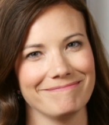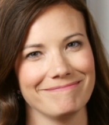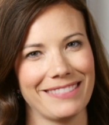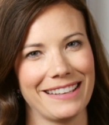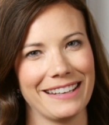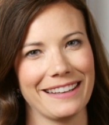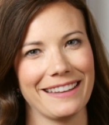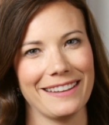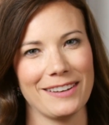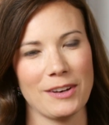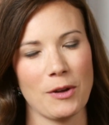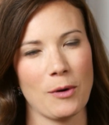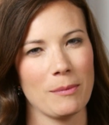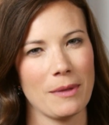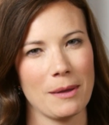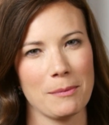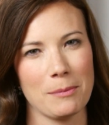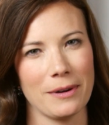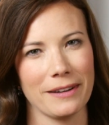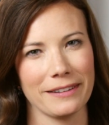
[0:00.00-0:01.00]
And again, no, I'm
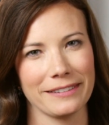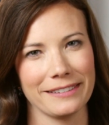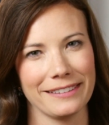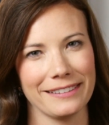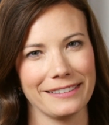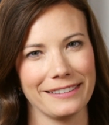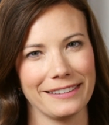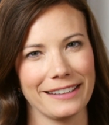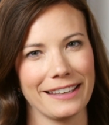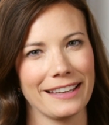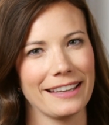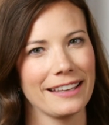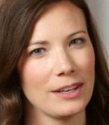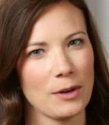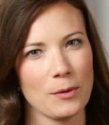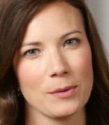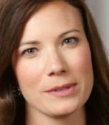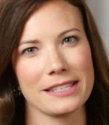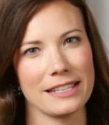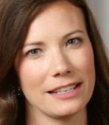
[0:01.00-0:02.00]
not pregnant. And again,
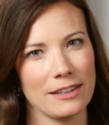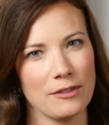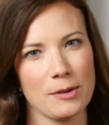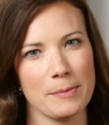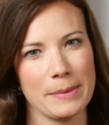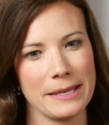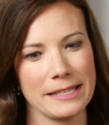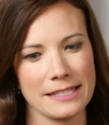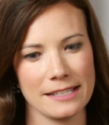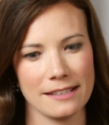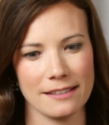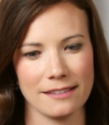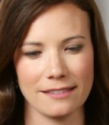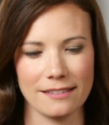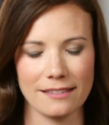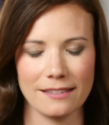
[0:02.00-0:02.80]
no one's getting free pizza.